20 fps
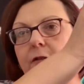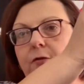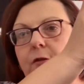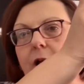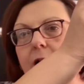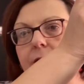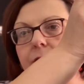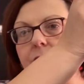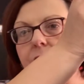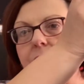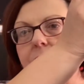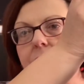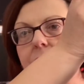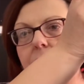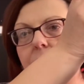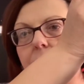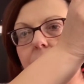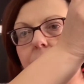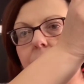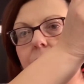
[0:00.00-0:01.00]
like this
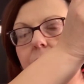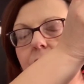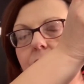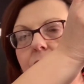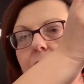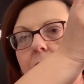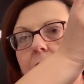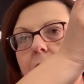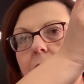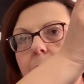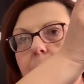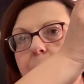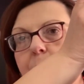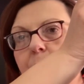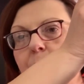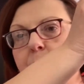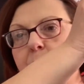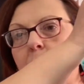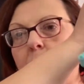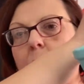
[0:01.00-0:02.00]
little top
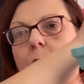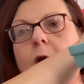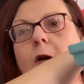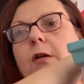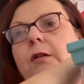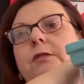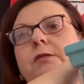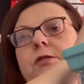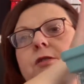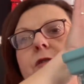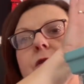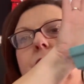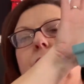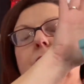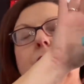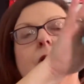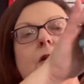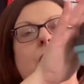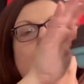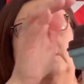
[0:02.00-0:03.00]
part,
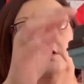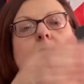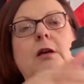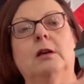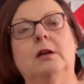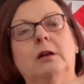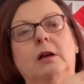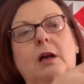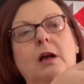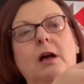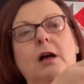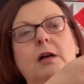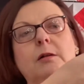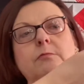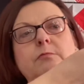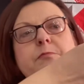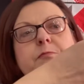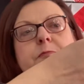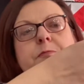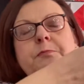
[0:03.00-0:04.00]

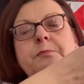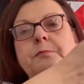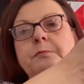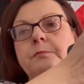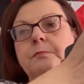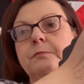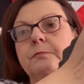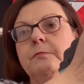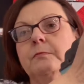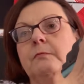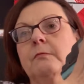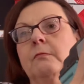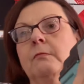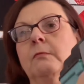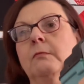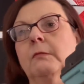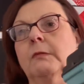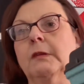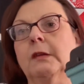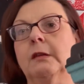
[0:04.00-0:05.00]

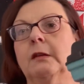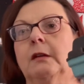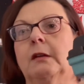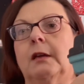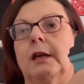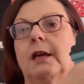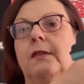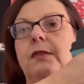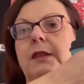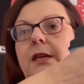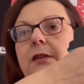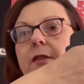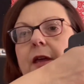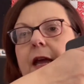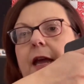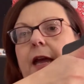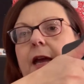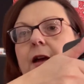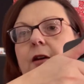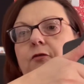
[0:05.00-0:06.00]
and then they
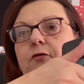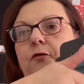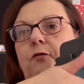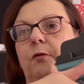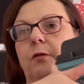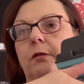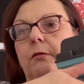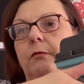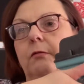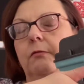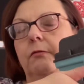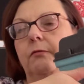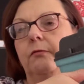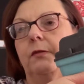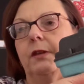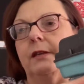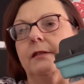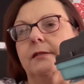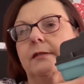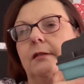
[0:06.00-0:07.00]
have
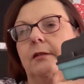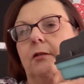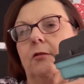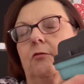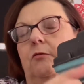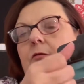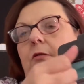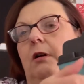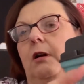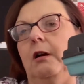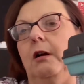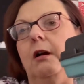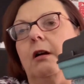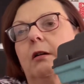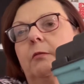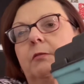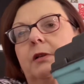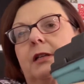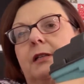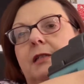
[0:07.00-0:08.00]
these little
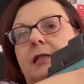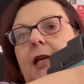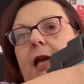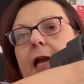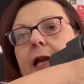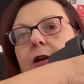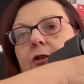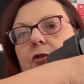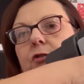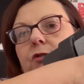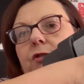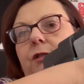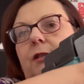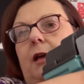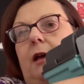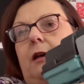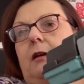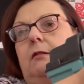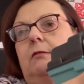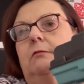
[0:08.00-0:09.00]
containers
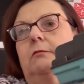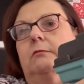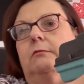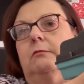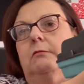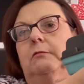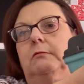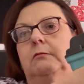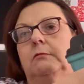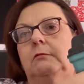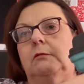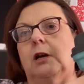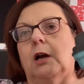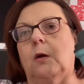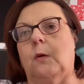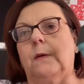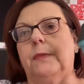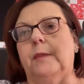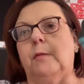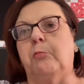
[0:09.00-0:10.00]
that
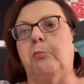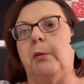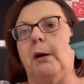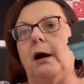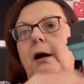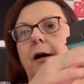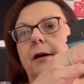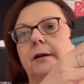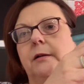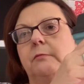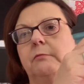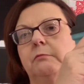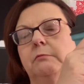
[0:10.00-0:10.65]
go in the bottom.